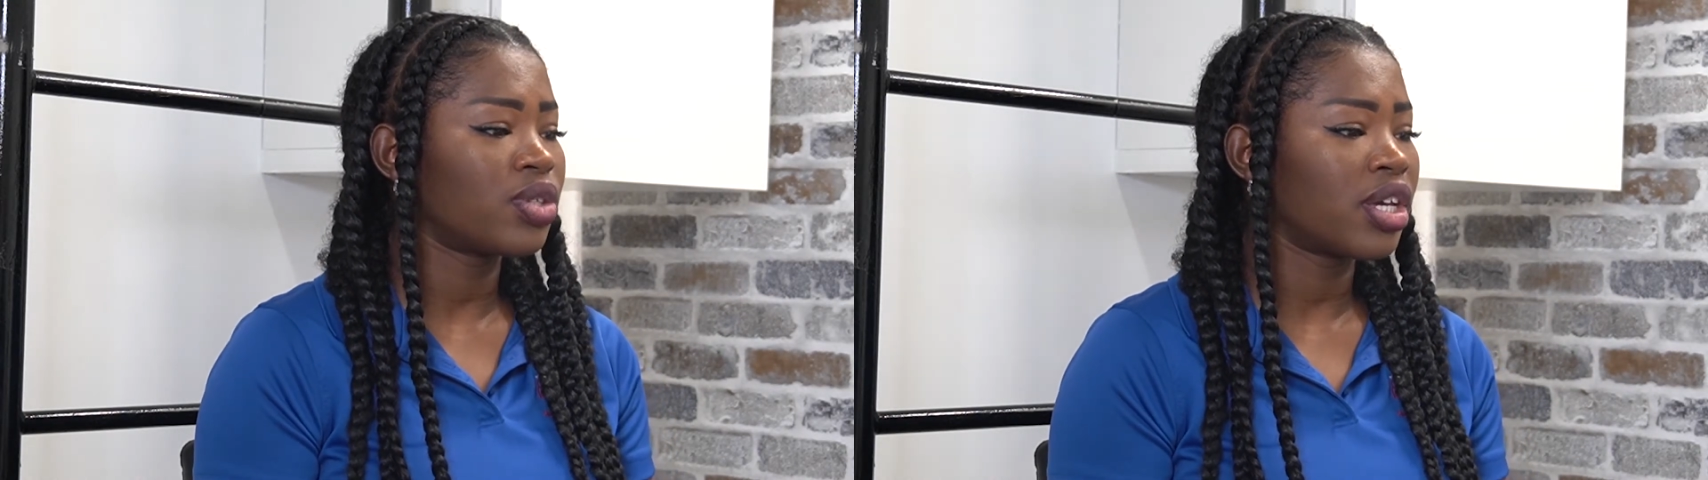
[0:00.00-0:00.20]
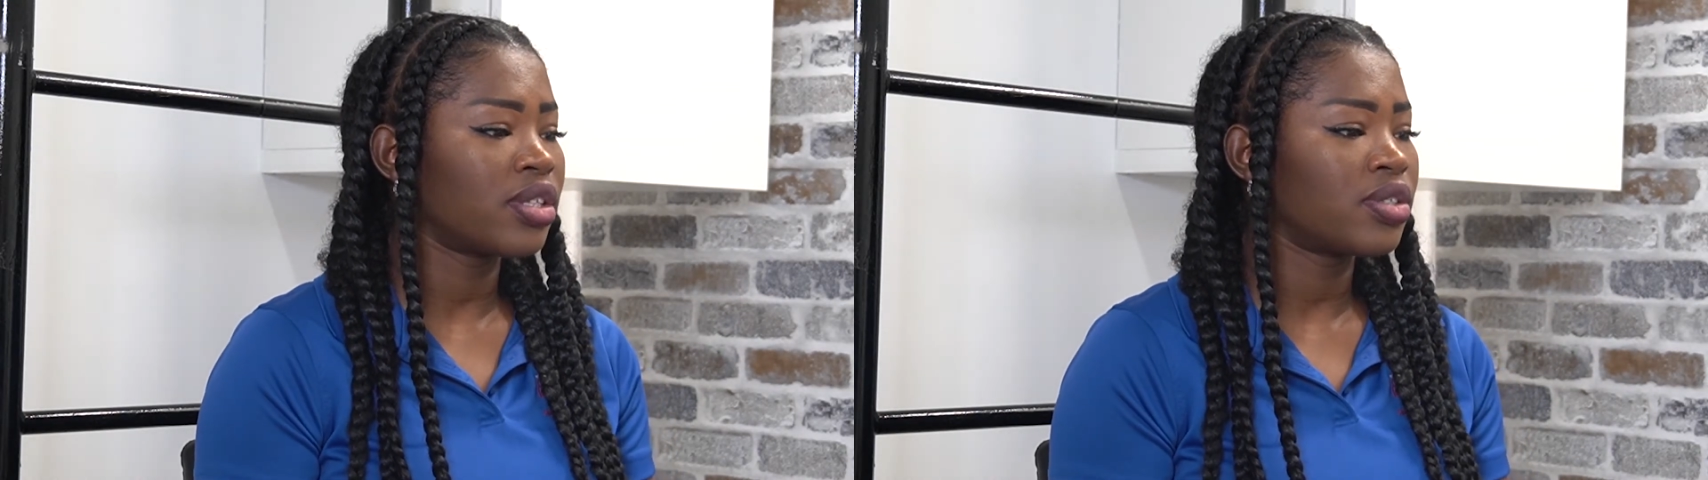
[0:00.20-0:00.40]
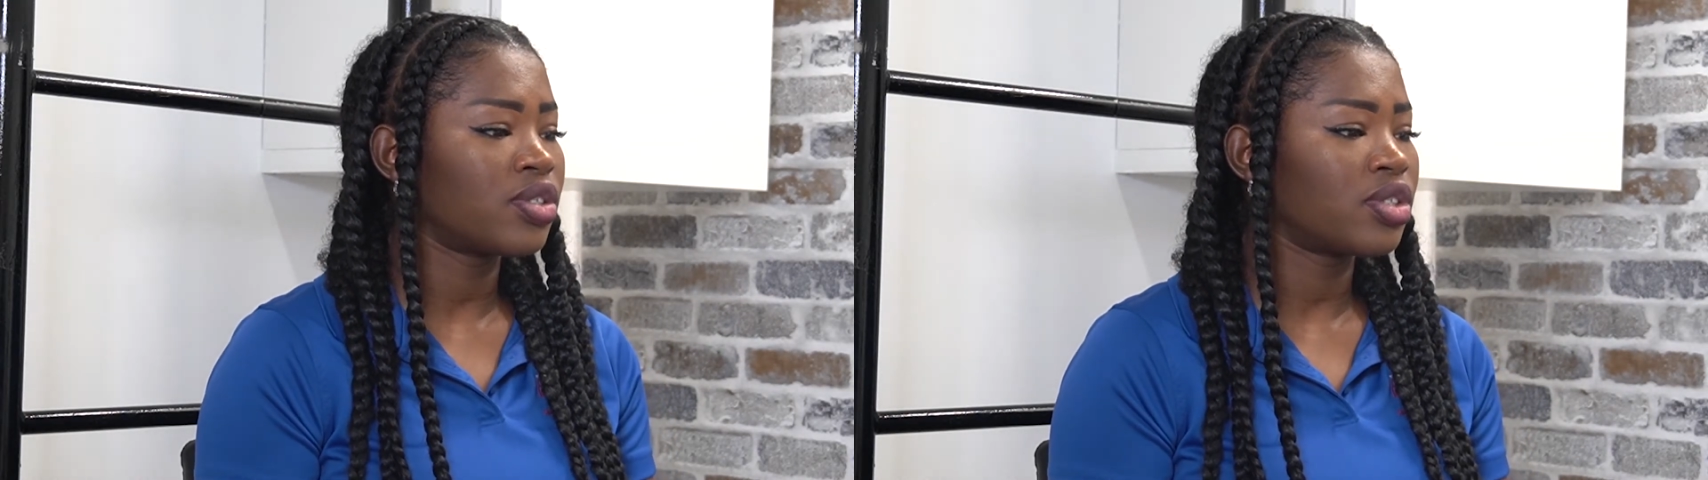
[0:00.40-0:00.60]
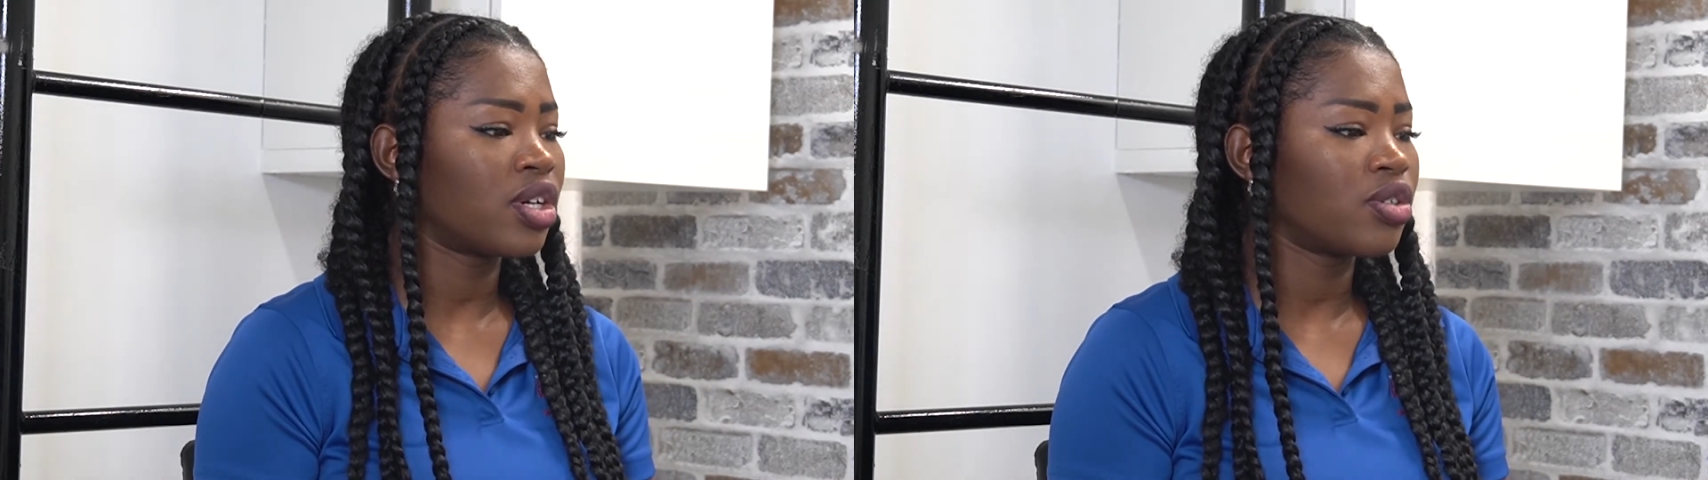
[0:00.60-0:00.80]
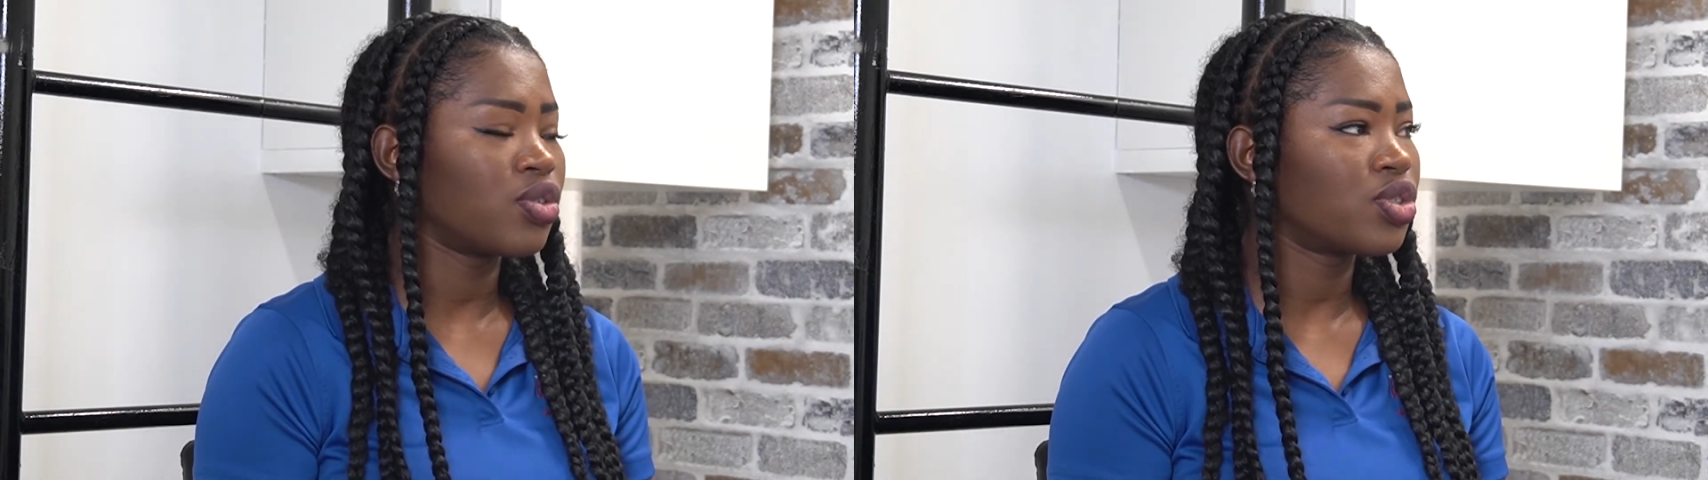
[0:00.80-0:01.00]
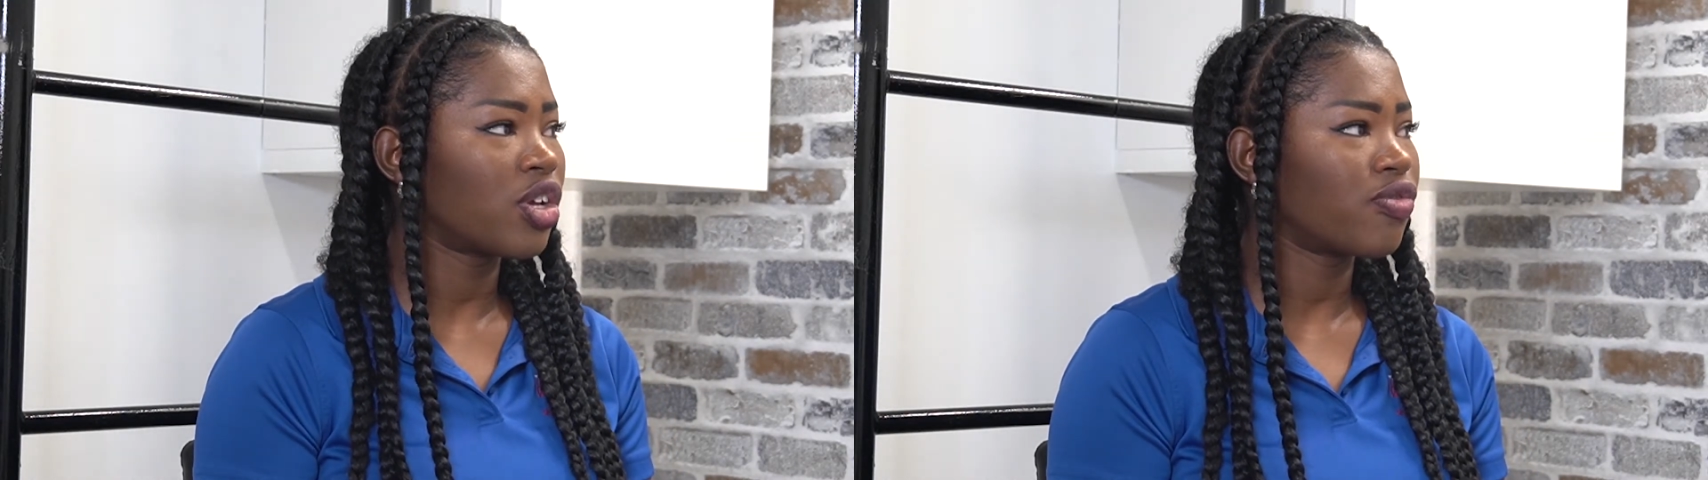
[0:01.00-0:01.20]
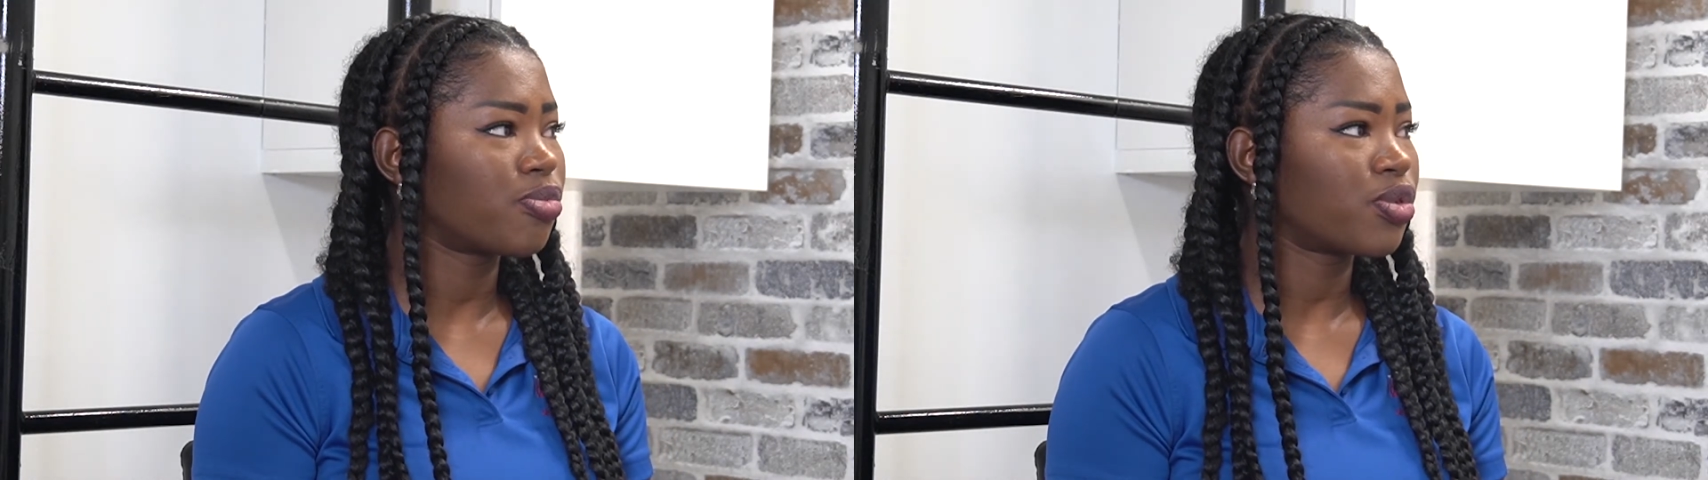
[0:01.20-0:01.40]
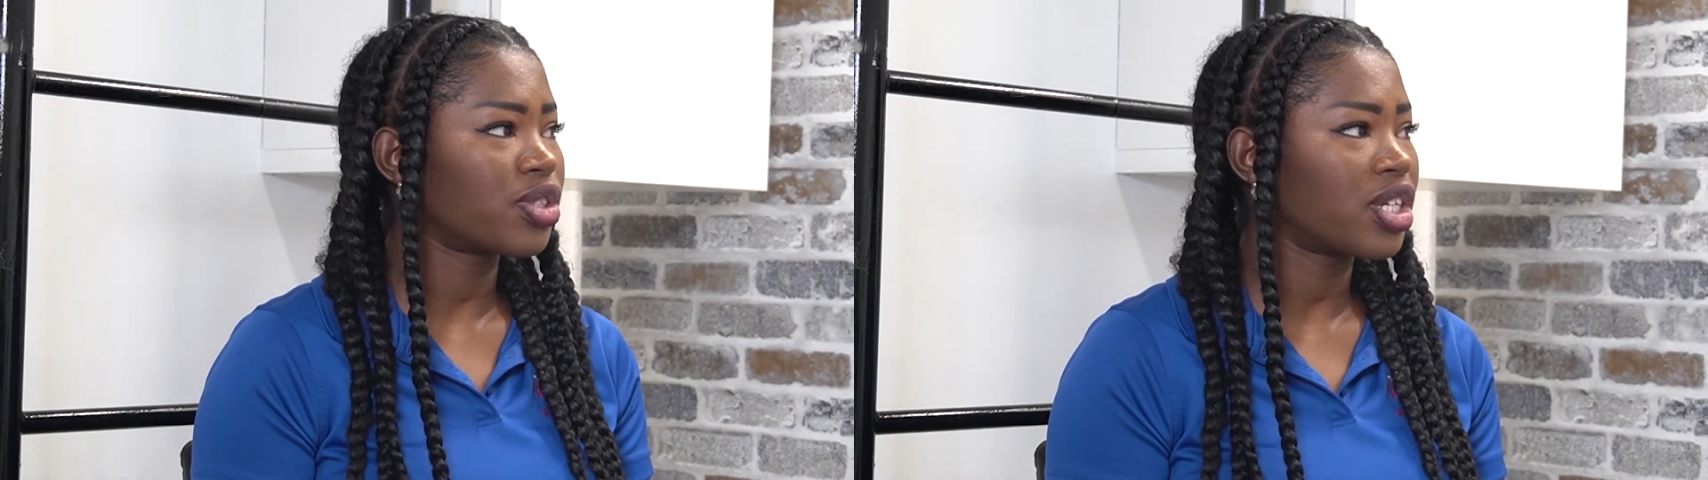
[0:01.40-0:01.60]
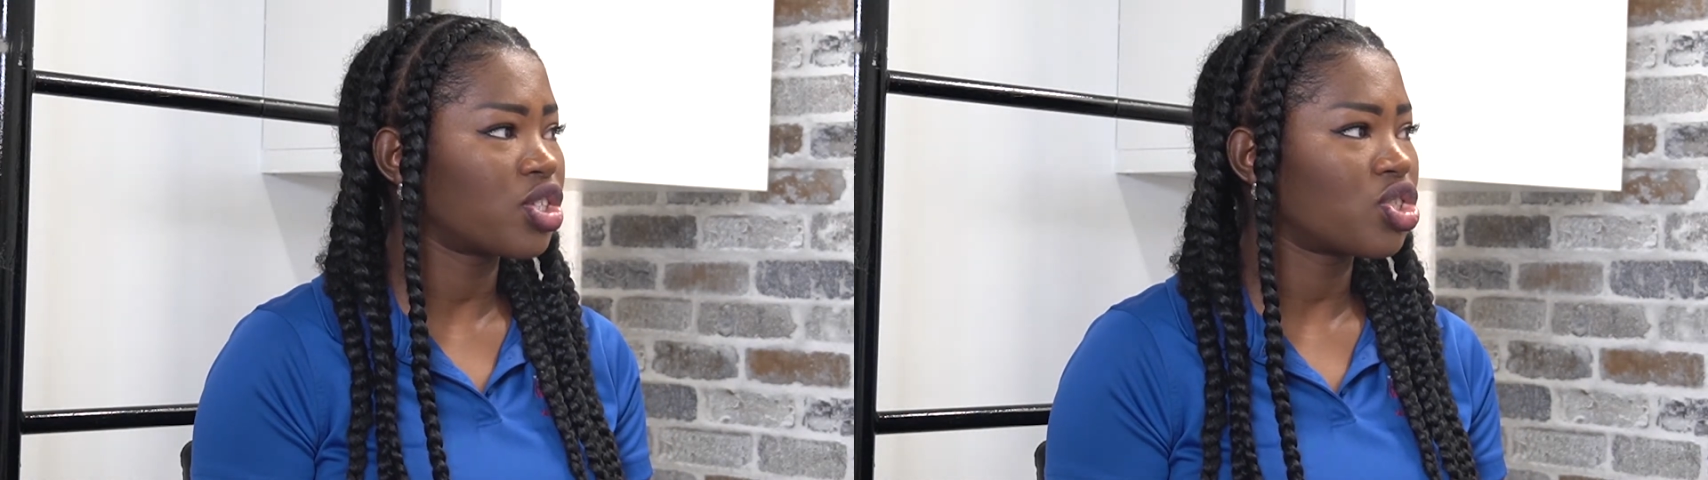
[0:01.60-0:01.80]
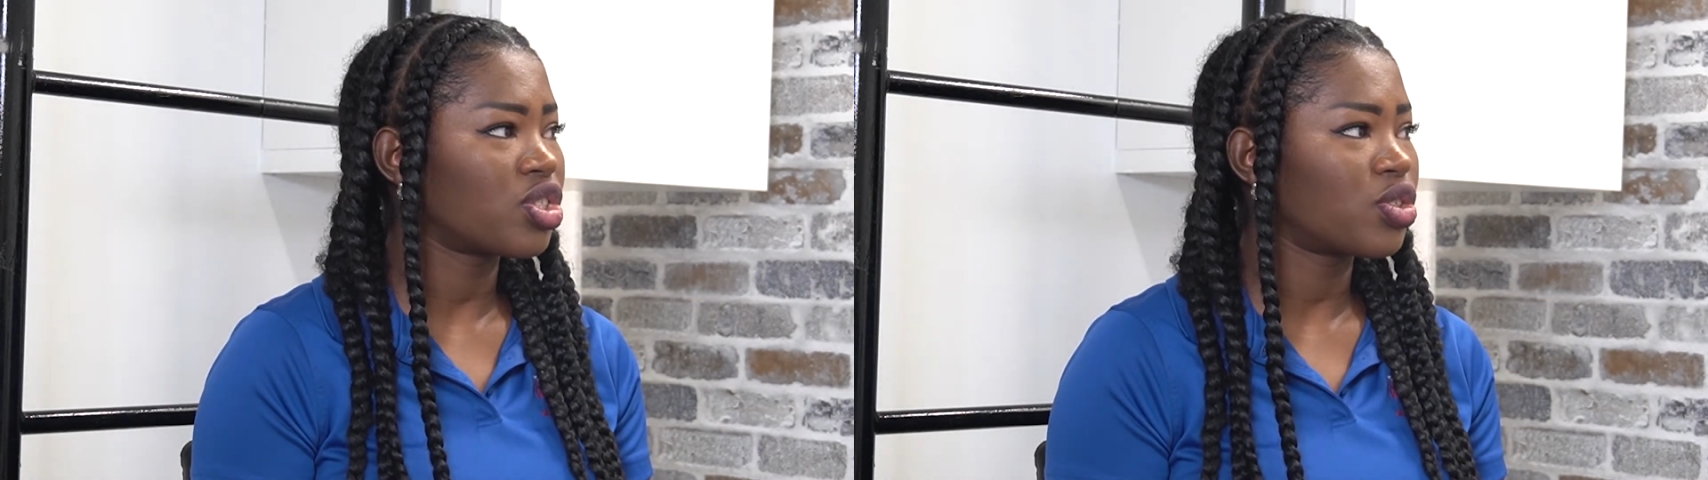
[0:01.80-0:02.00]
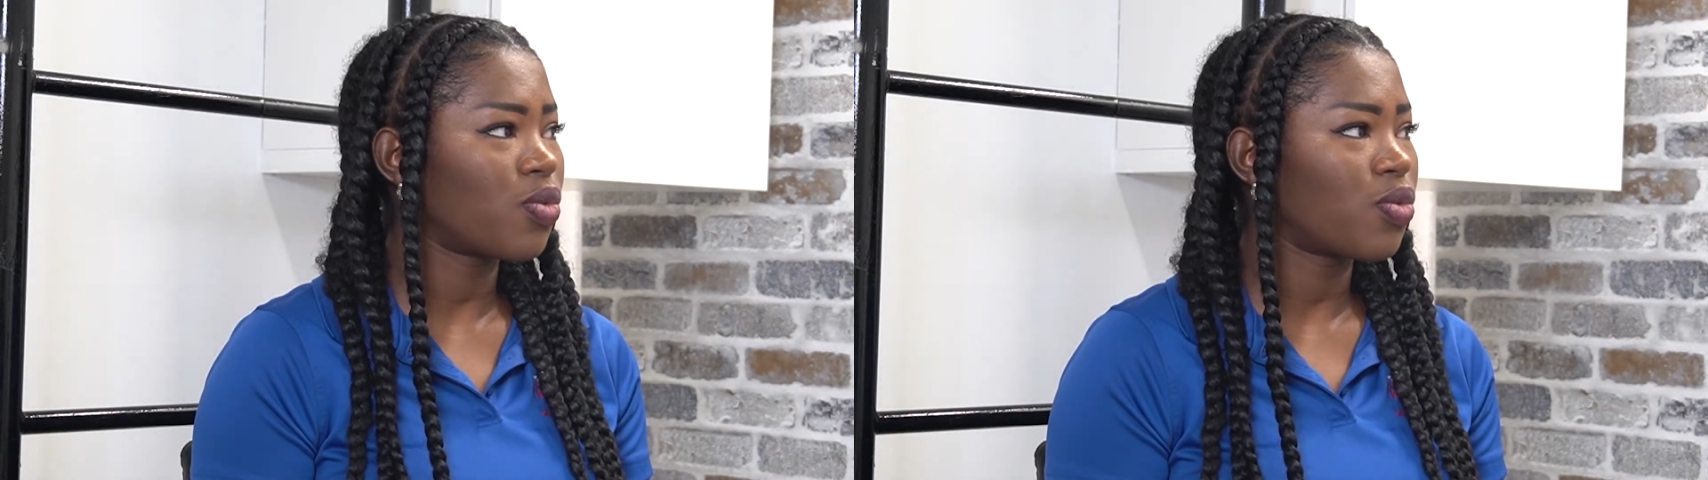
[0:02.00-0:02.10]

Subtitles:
they tell you self-protection.